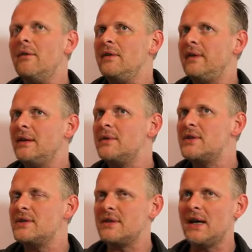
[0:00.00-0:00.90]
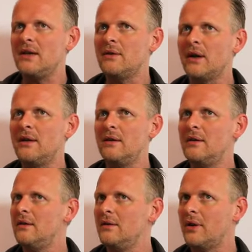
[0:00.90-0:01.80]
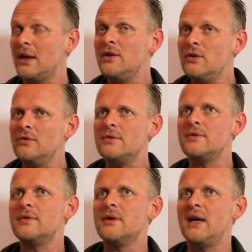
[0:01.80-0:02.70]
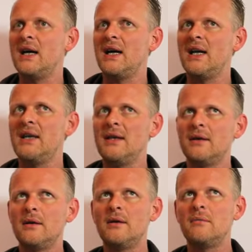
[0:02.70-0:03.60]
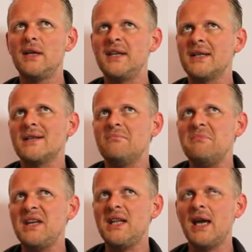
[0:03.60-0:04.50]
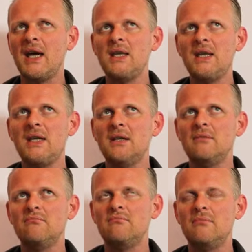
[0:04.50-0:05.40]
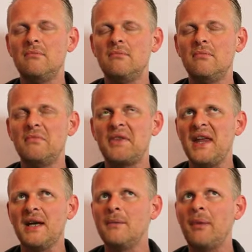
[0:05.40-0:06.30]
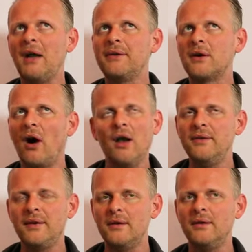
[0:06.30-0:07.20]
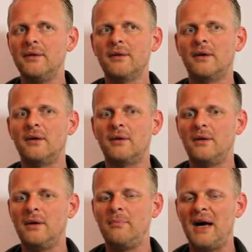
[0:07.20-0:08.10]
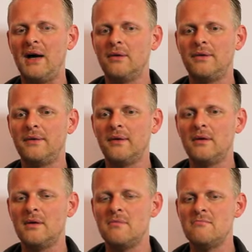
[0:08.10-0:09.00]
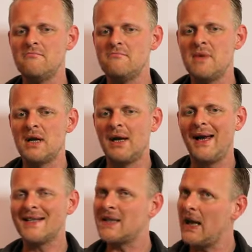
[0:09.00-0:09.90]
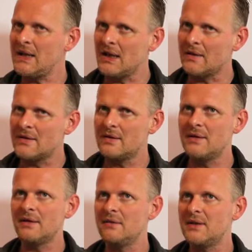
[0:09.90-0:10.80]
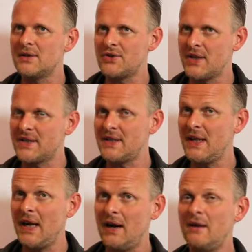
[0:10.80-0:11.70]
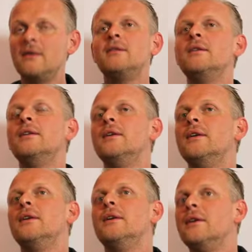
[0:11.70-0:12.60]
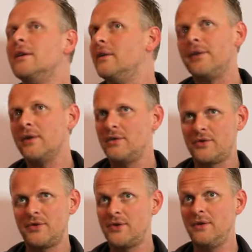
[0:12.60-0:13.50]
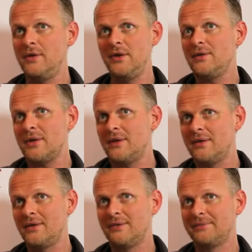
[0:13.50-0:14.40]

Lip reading: everything which is there you can use, and it doesn't mean anything about the content or about aesthetics. It's just there, and so you should use it.